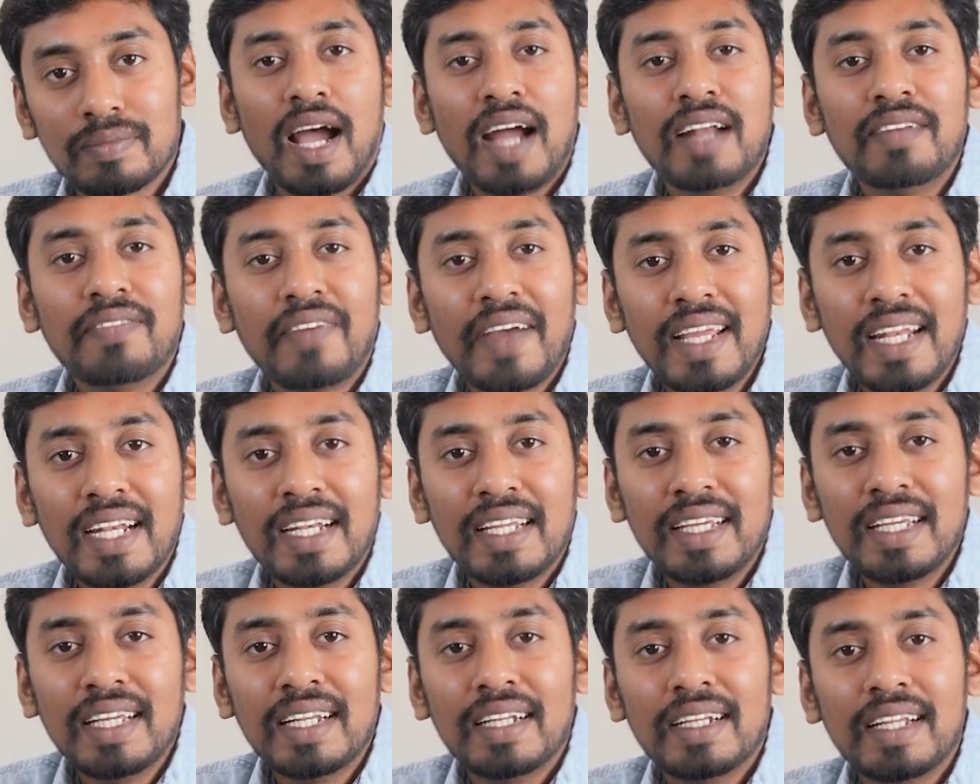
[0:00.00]
And
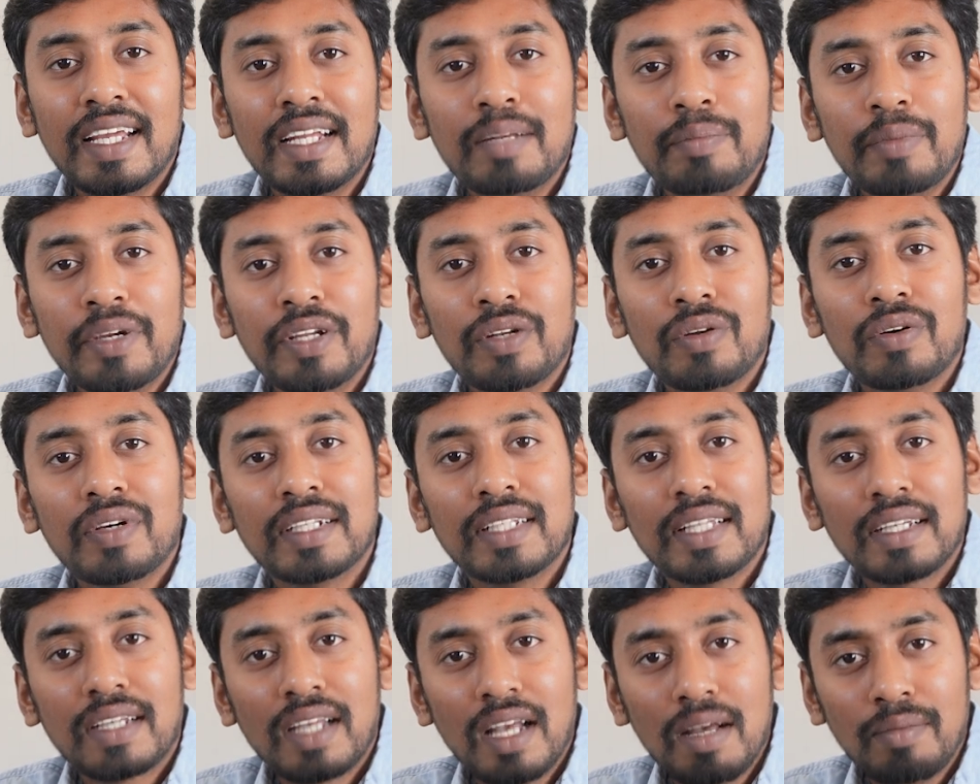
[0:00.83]
finally, let me know in
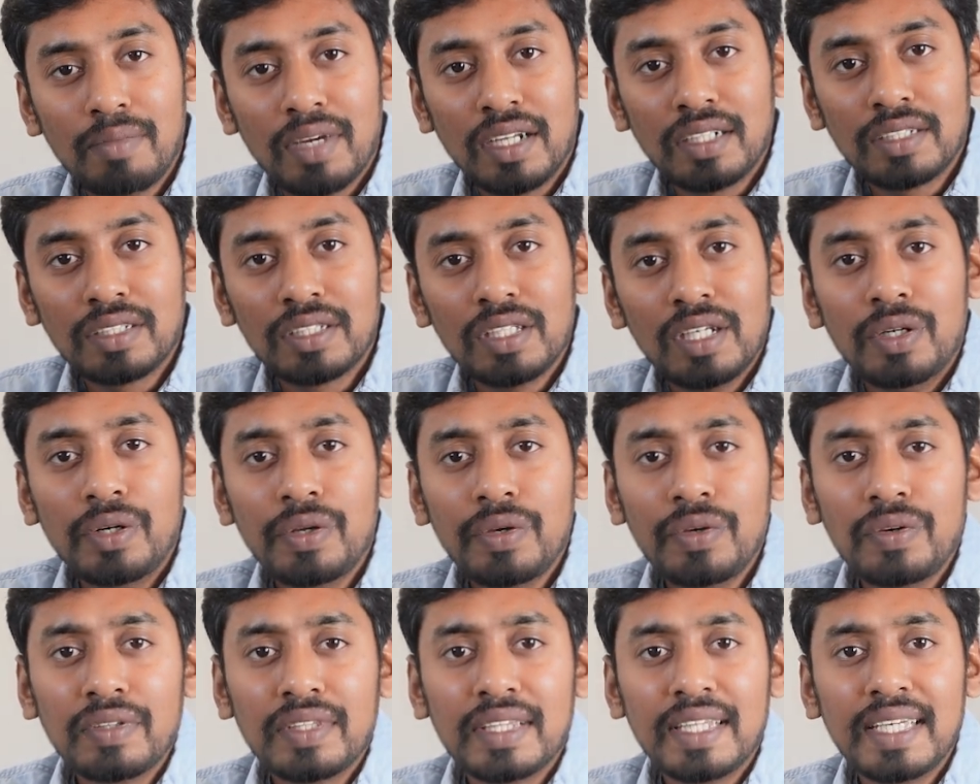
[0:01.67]
the comments, do
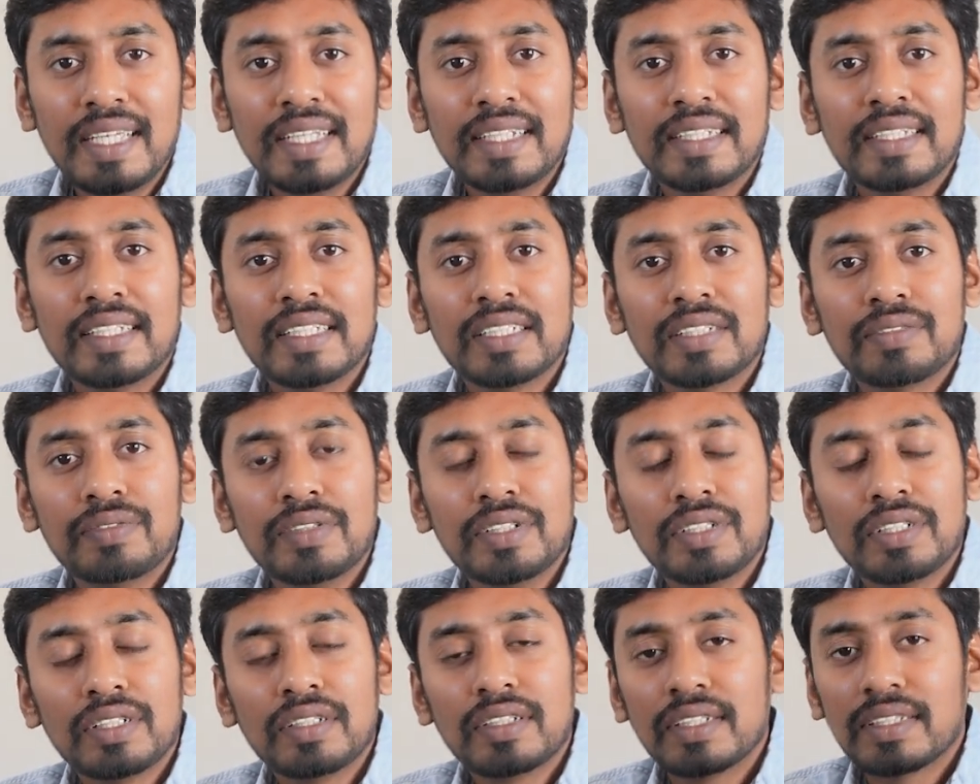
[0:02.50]
you think this
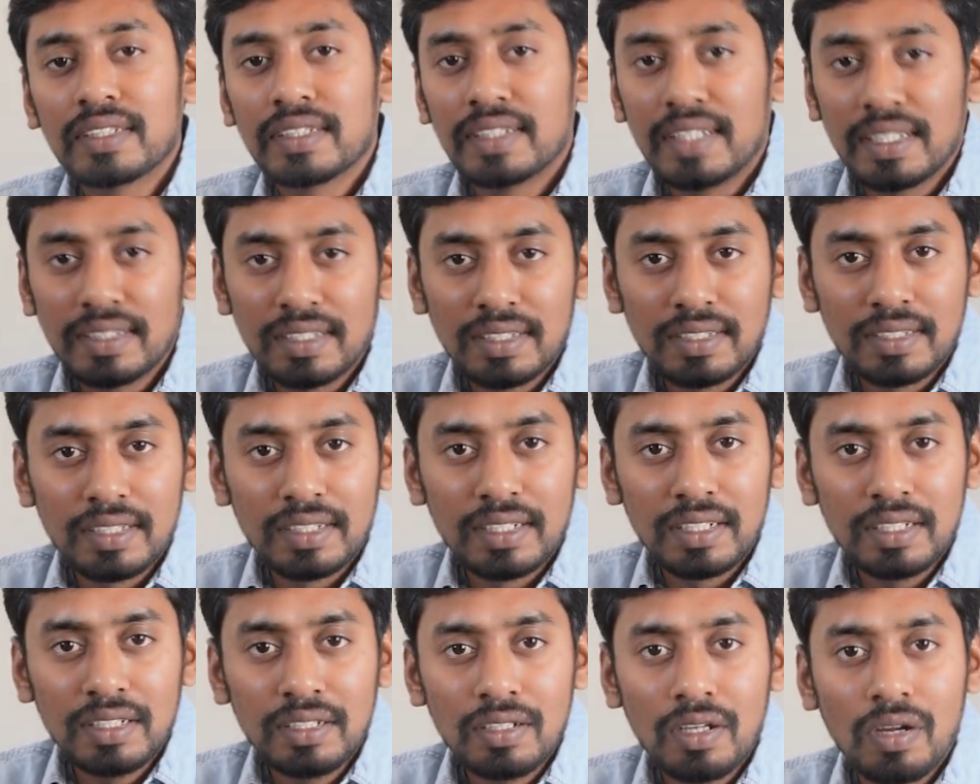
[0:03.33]
feature is
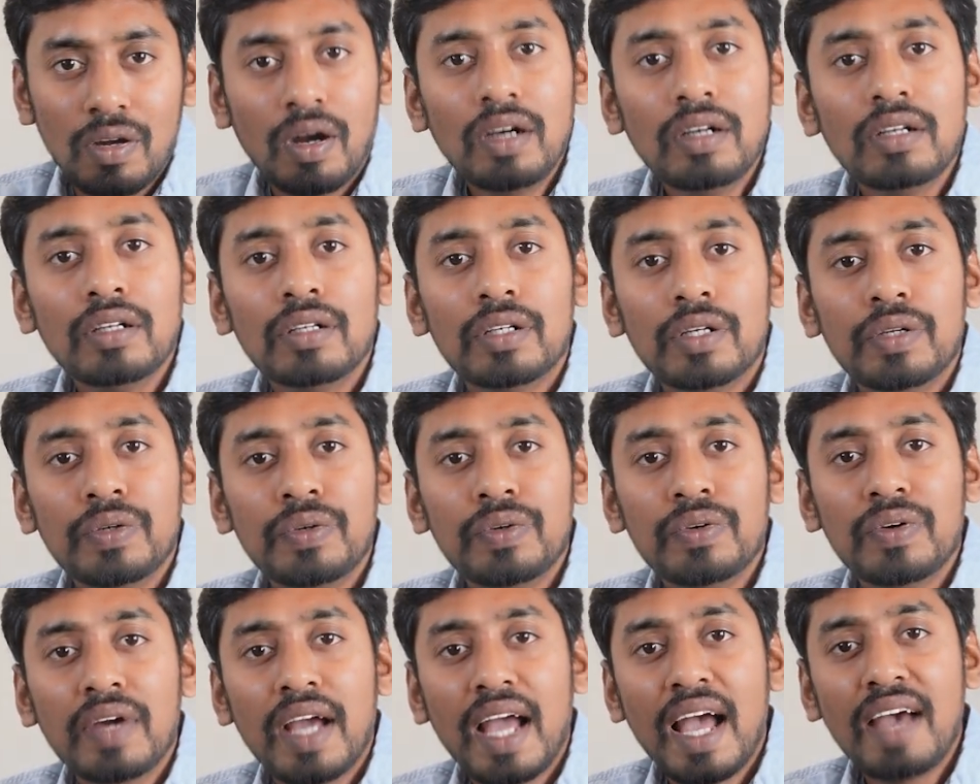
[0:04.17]
necessary? Or do
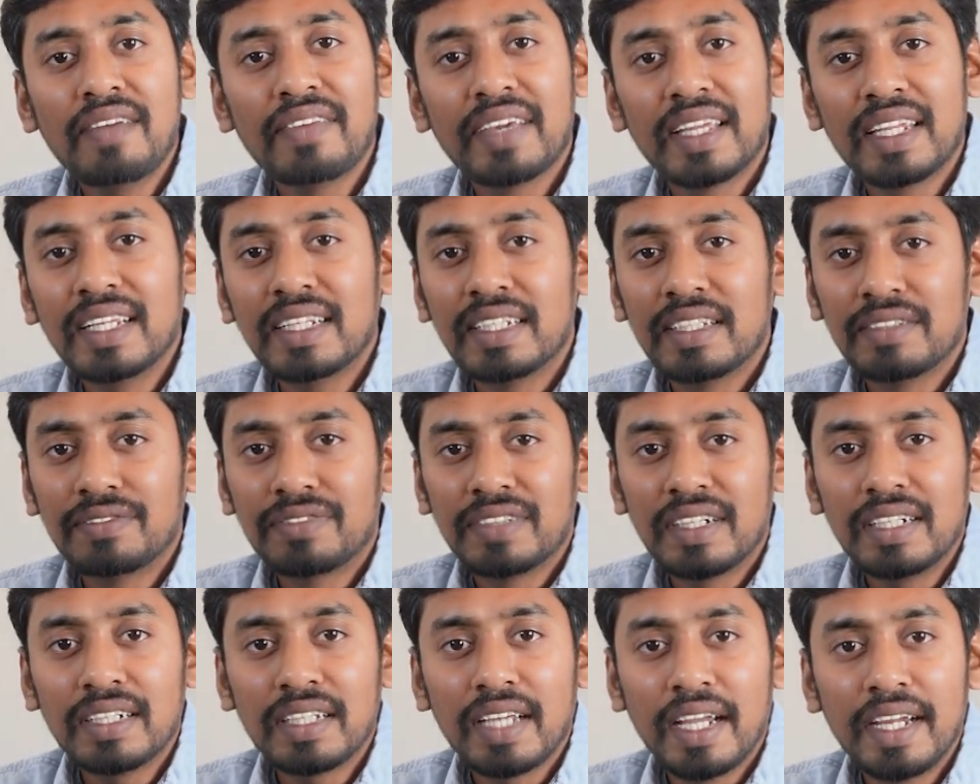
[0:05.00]
you have any
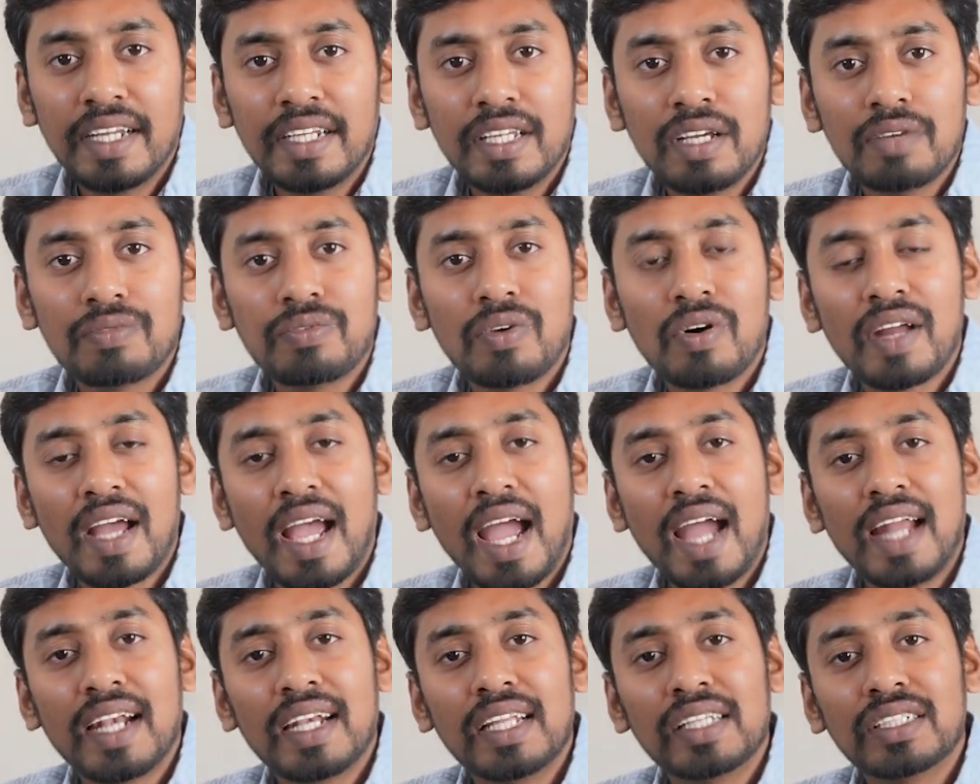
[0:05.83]
different idea for
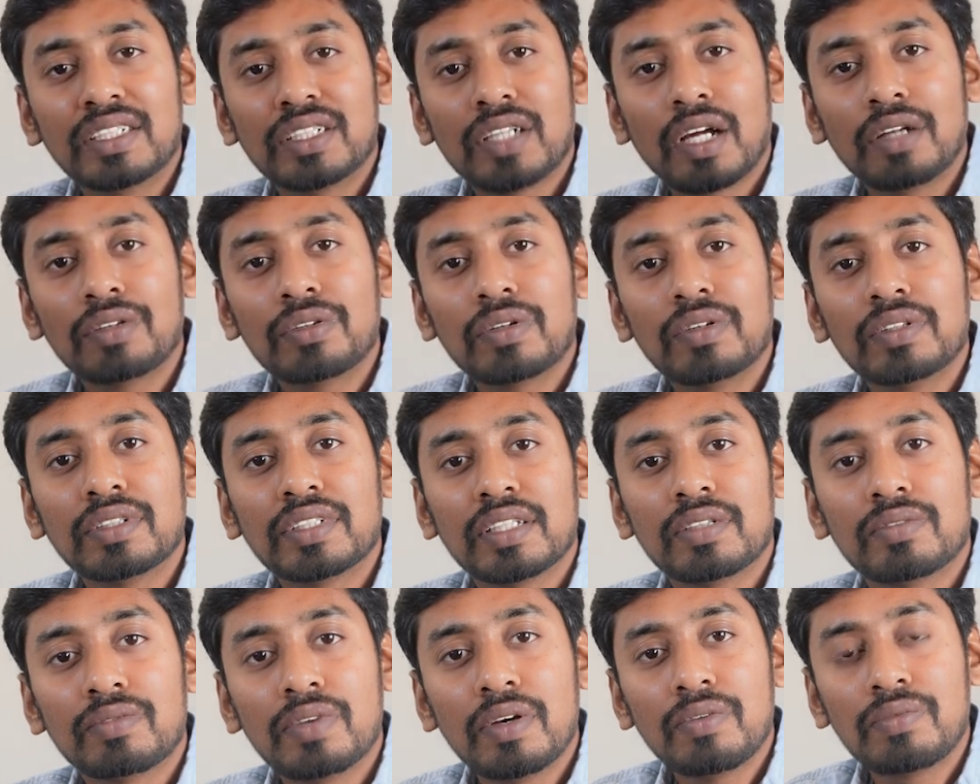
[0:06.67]
handling shortcodes
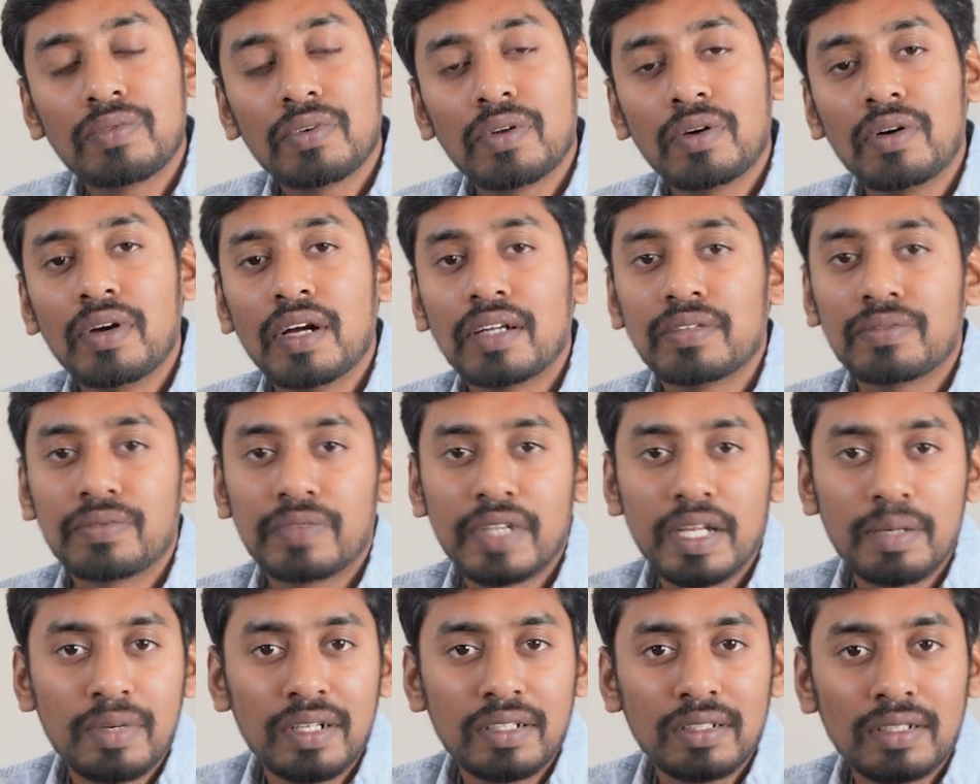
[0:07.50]
in Webflow and
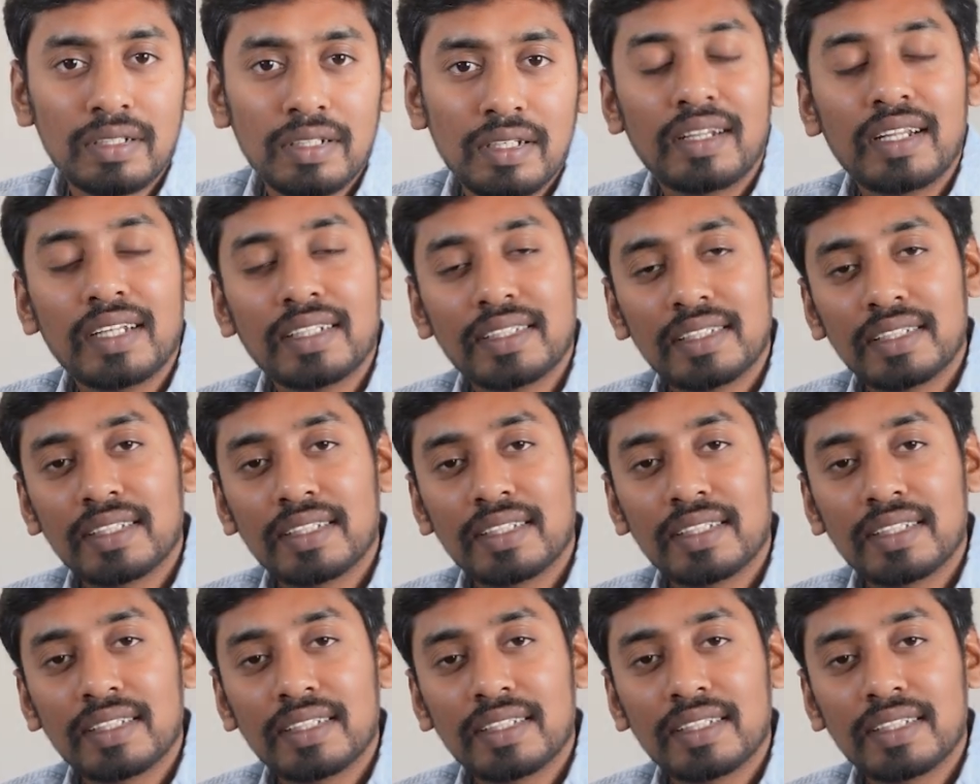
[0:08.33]
Framer? Let's